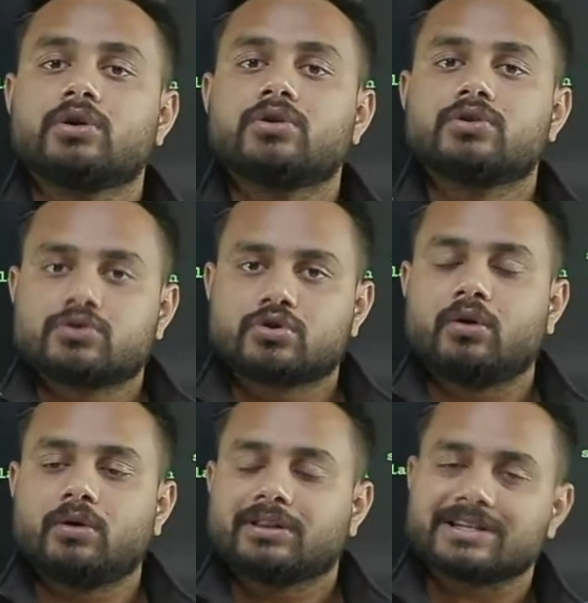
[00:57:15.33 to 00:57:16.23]

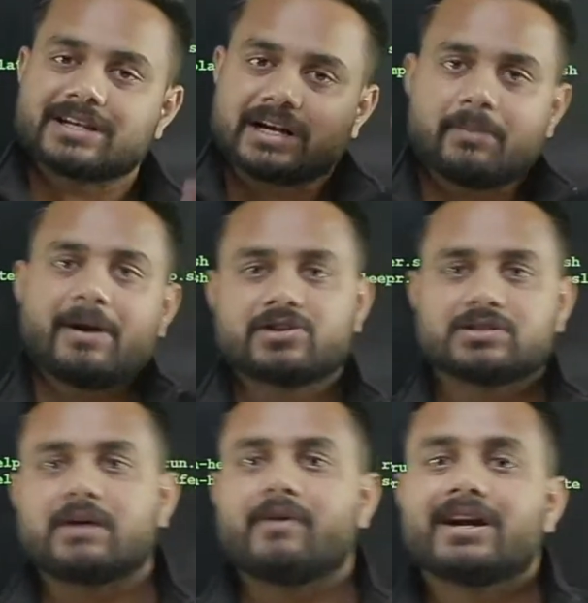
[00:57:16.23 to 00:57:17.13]
So this GitHub Action
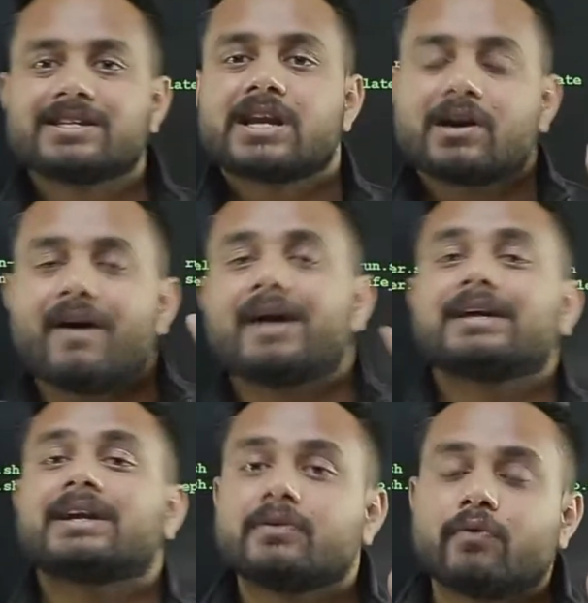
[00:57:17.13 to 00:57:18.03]
server, it has required
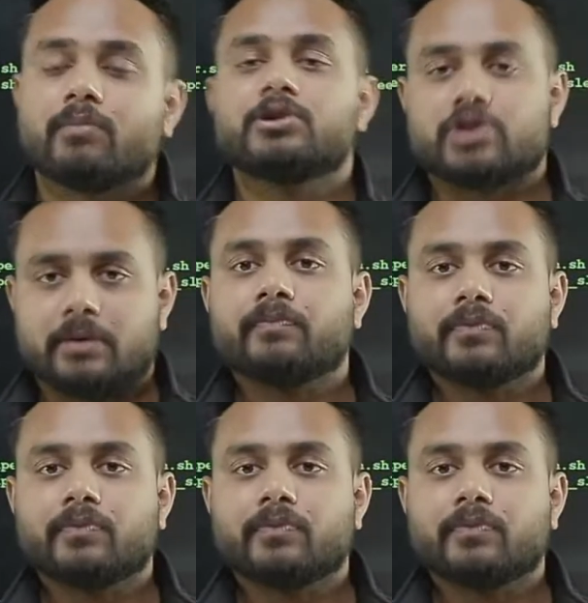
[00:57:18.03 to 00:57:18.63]
that information.